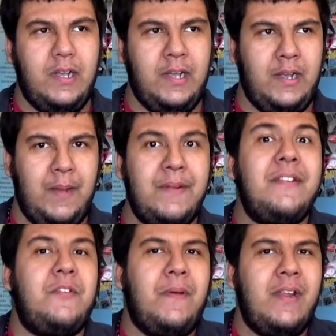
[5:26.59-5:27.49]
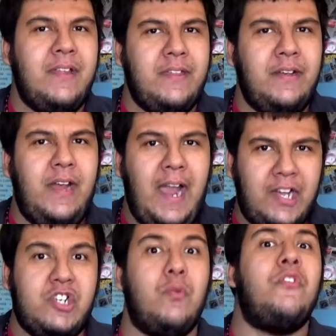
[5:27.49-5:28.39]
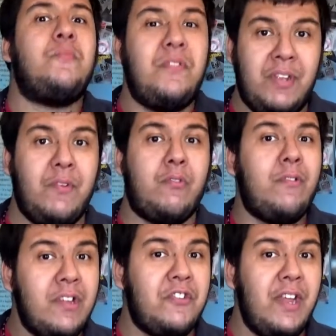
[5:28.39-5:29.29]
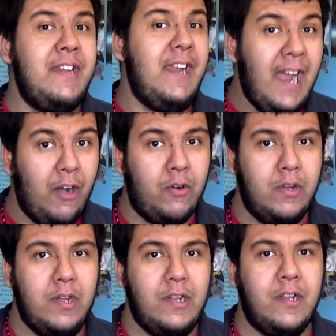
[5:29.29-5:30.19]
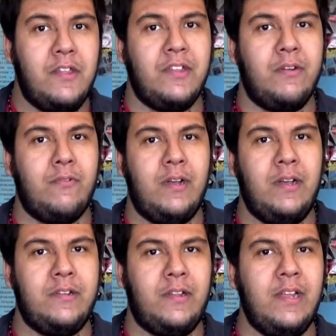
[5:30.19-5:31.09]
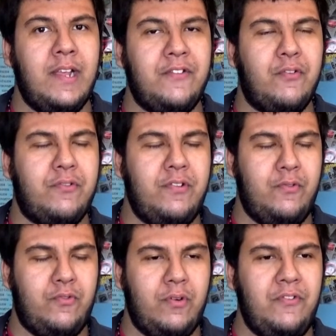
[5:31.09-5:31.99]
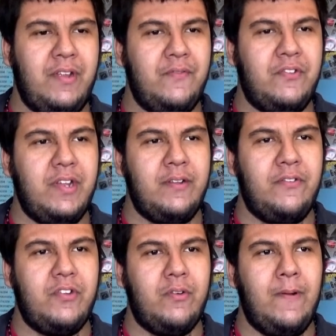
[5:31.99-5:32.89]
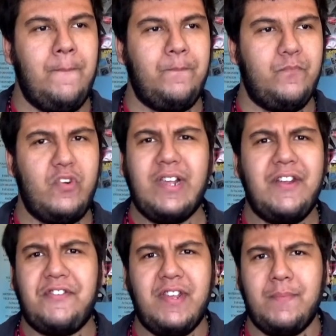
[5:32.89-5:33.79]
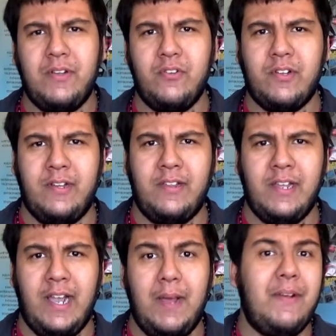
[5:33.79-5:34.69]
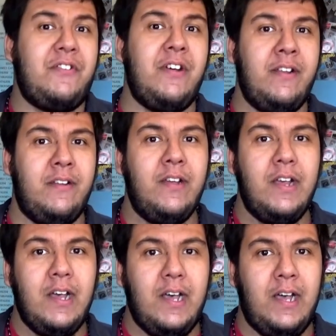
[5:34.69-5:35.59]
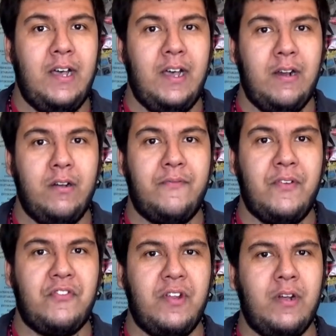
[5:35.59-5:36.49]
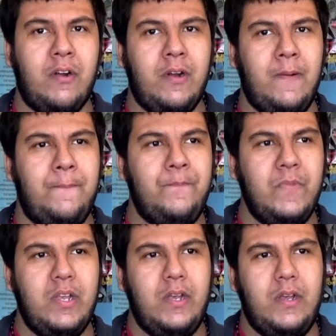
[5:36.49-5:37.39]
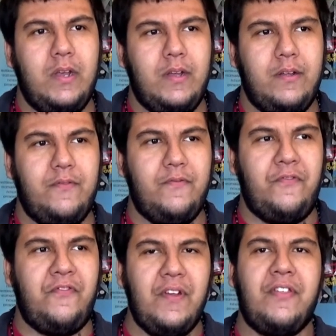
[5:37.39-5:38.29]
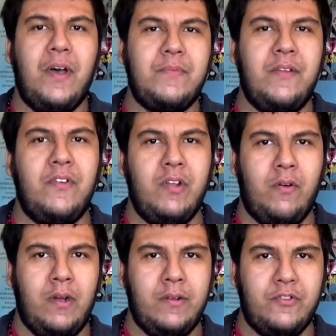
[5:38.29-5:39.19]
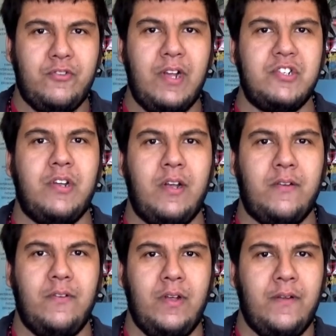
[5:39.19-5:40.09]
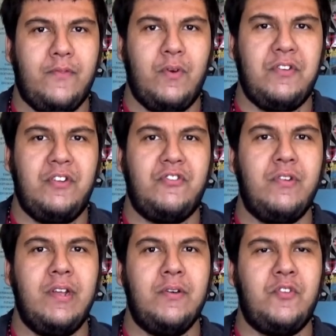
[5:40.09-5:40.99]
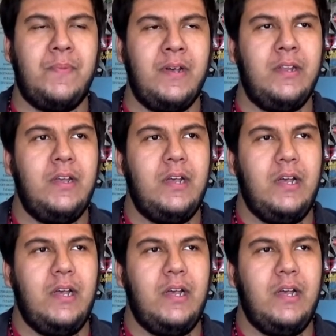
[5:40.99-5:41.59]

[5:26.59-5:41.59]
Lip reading: I'm anticipating the actual specific release date now that they're delaying it to 2017. So, what do you guys think about Yooka Laylee? I'm excited. I don't know if you've seen our 5th update video on Trash Talk for Westside Studios, but